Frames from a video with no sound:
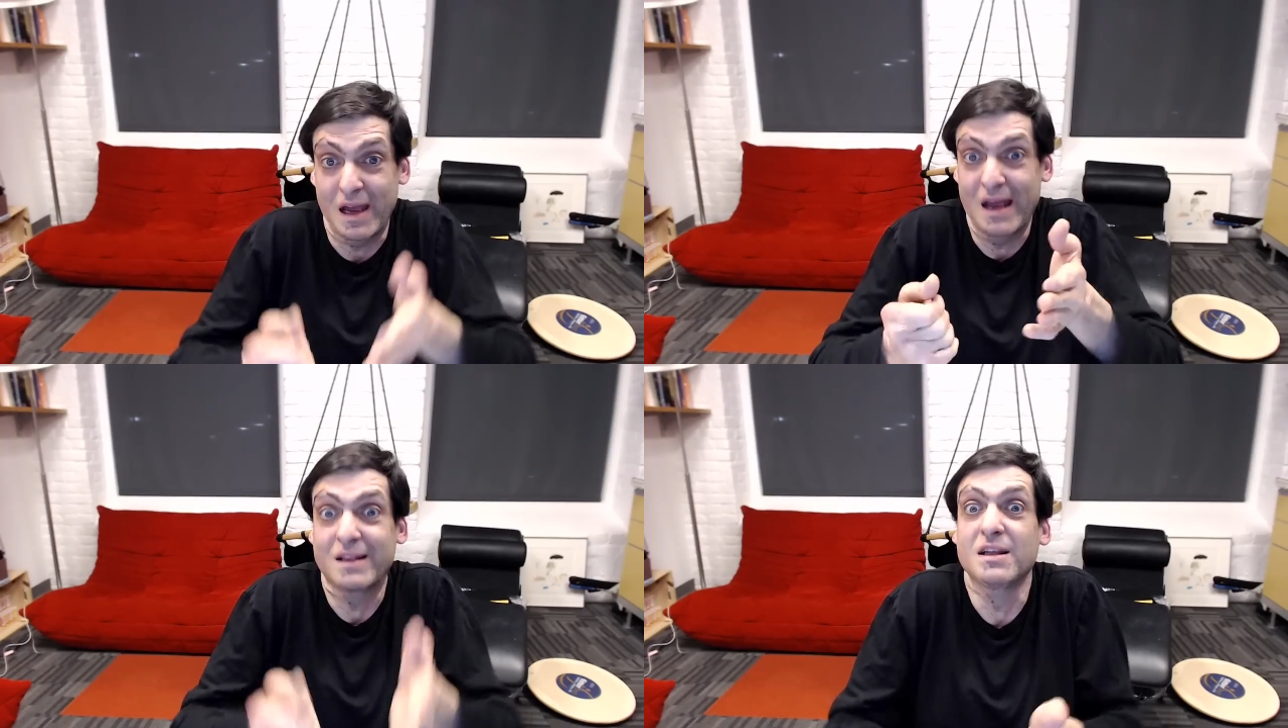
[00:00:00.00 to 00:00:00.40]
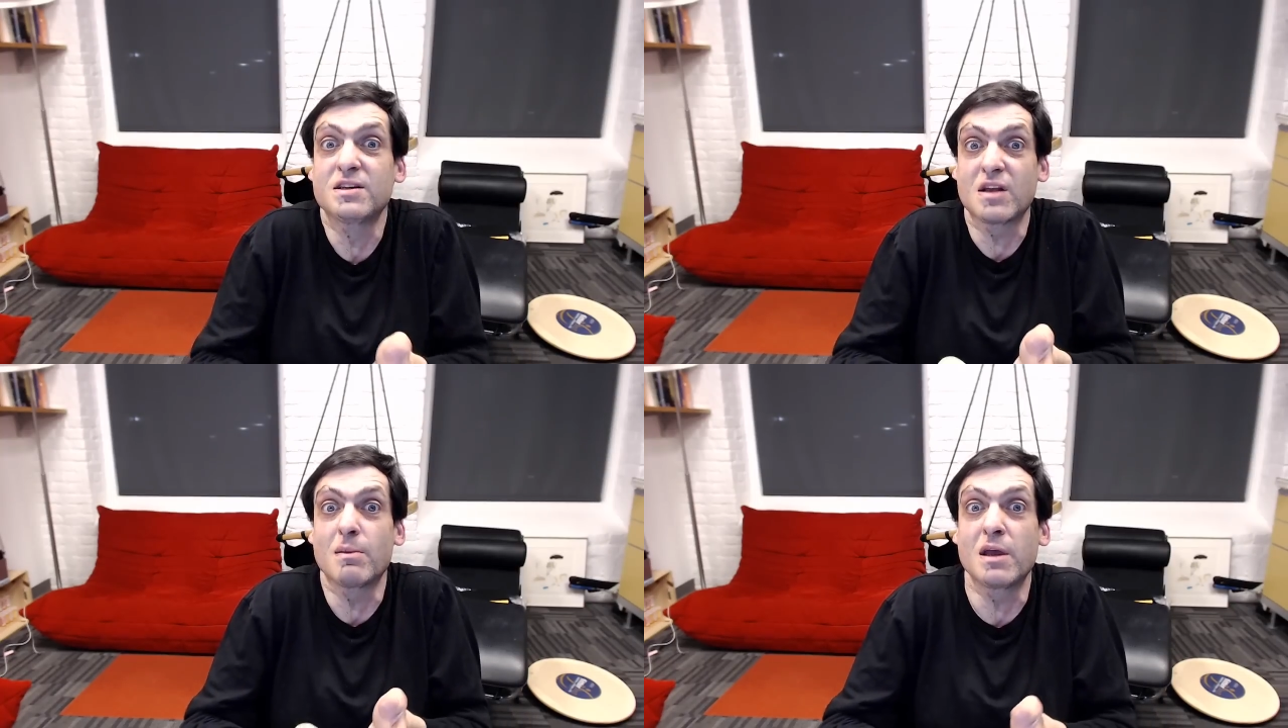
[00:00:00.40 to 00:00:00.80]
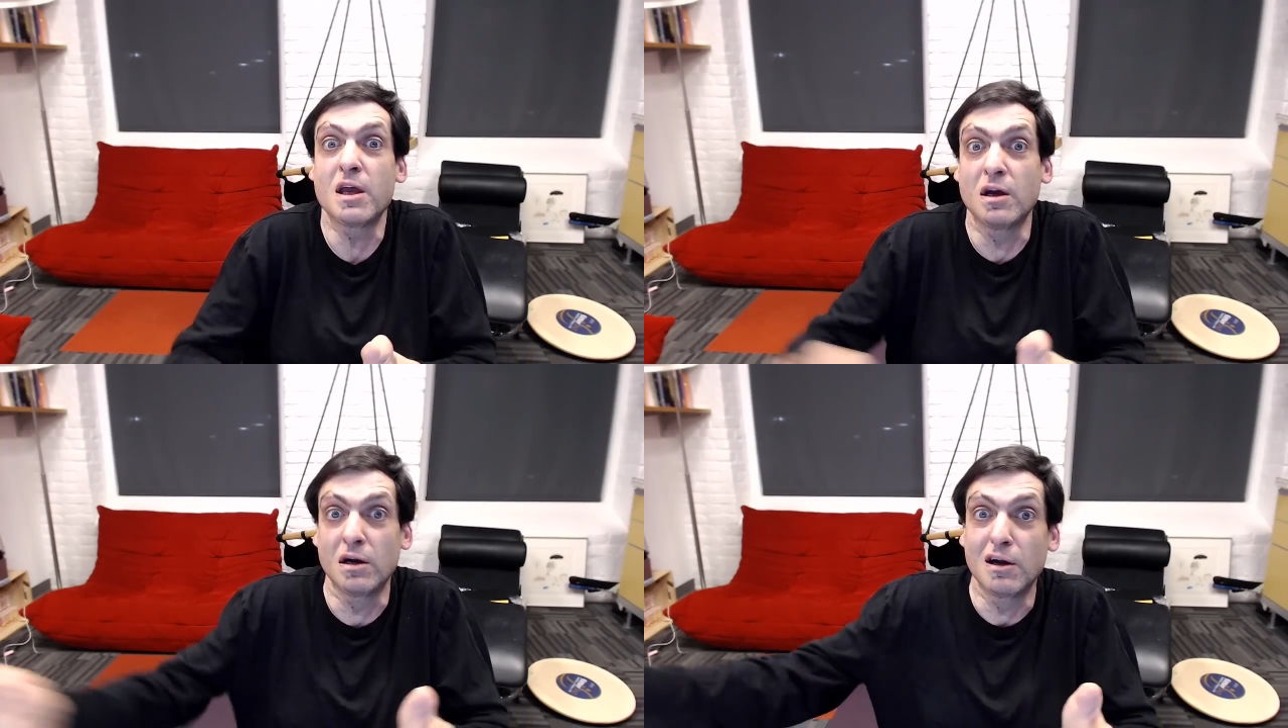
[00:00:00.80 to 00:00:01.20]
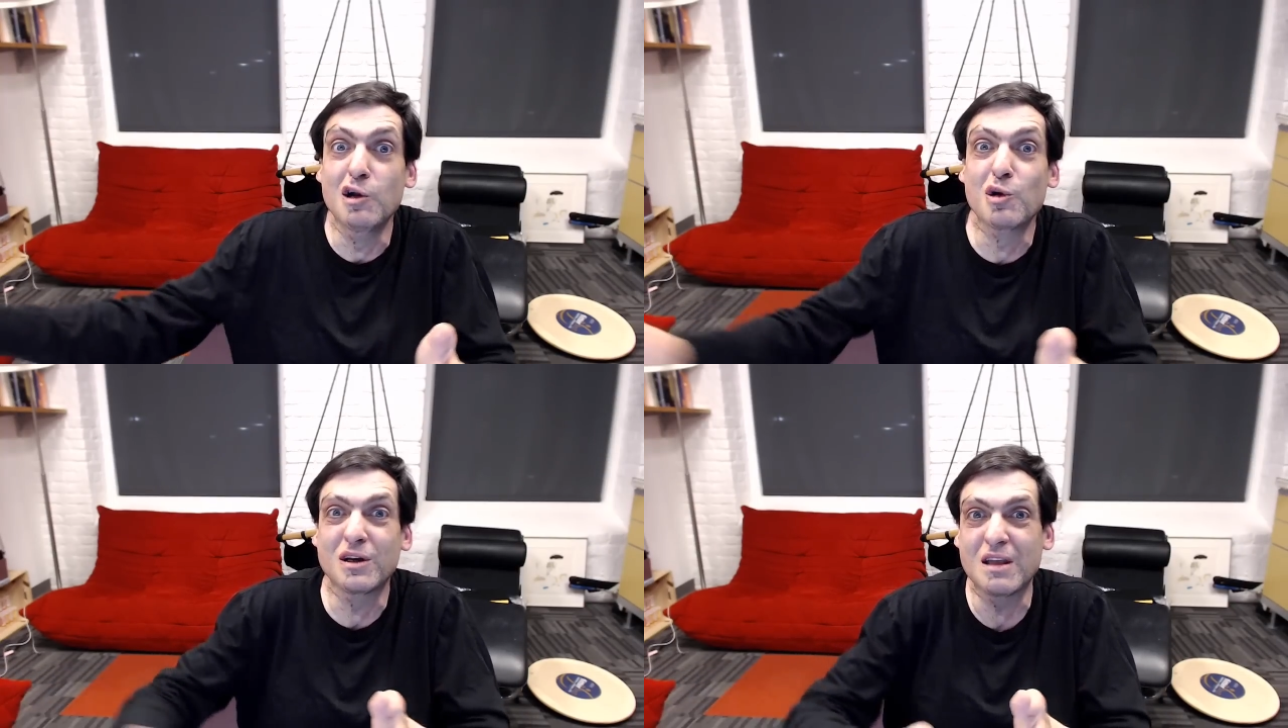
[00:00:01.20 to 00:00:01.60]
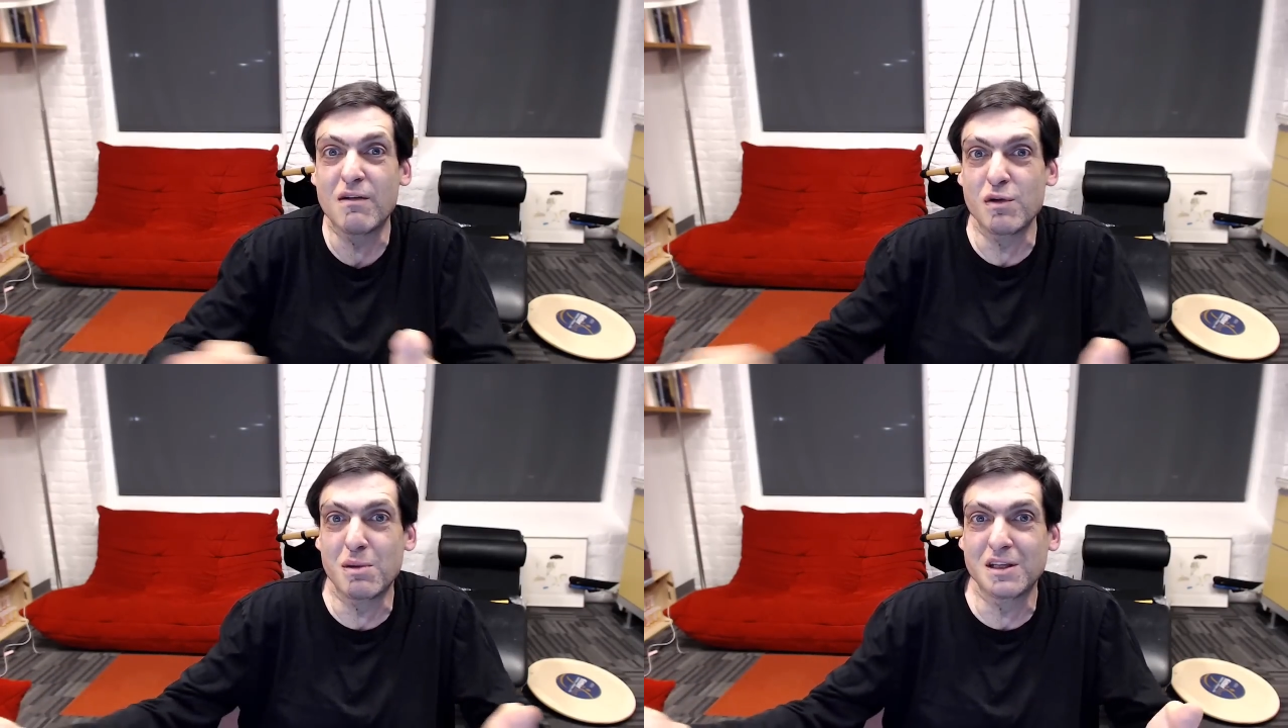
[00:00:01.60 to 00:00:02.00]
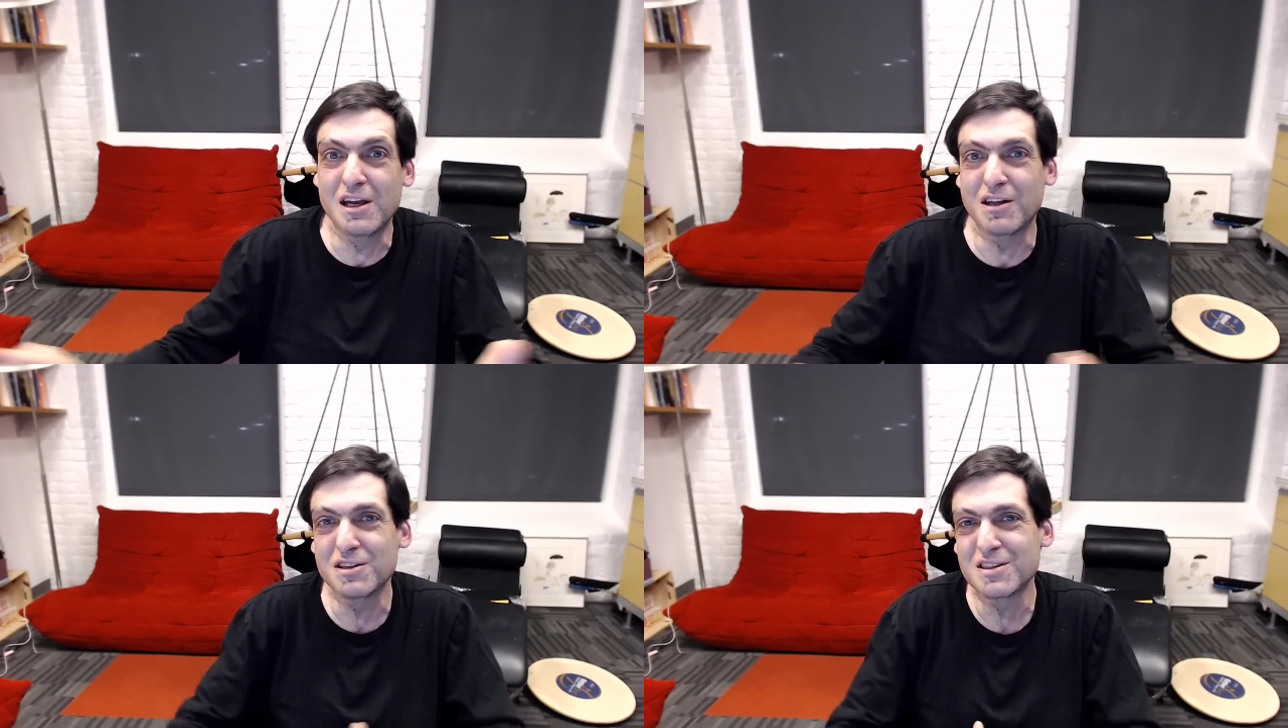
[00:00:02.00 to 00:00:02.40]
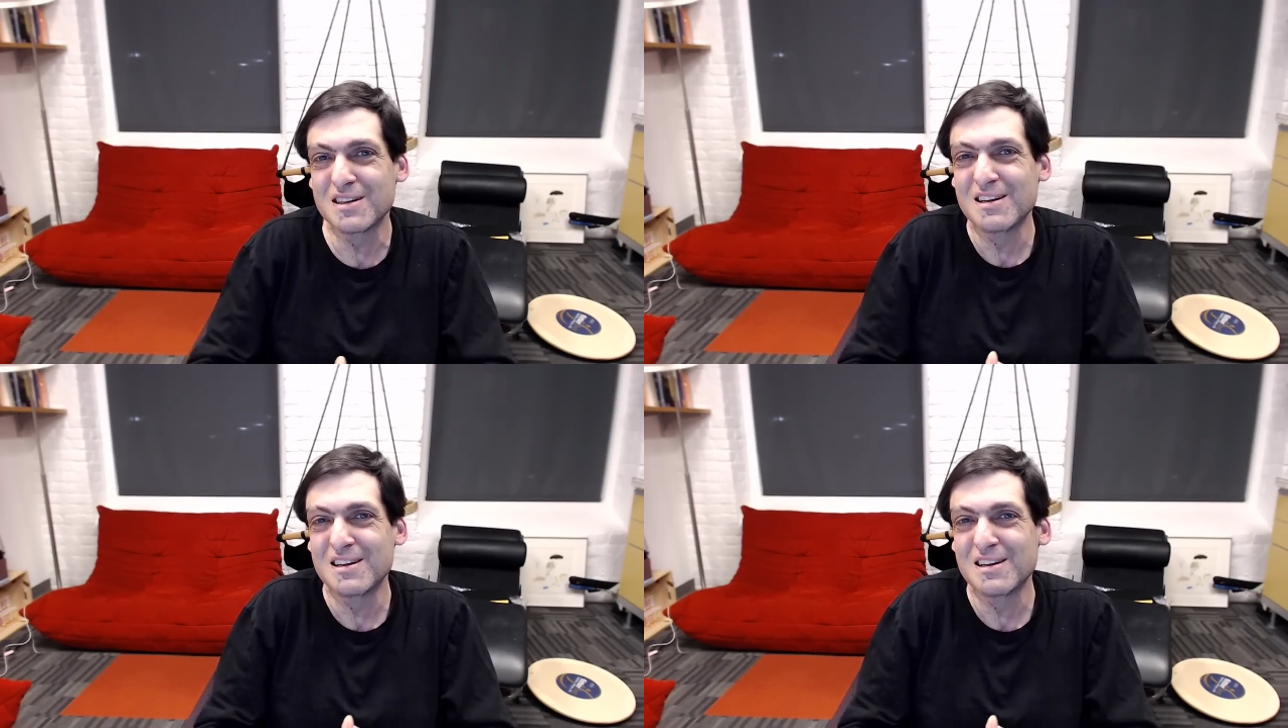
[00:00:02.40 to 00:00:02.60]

At least I'm here, look at everybody else.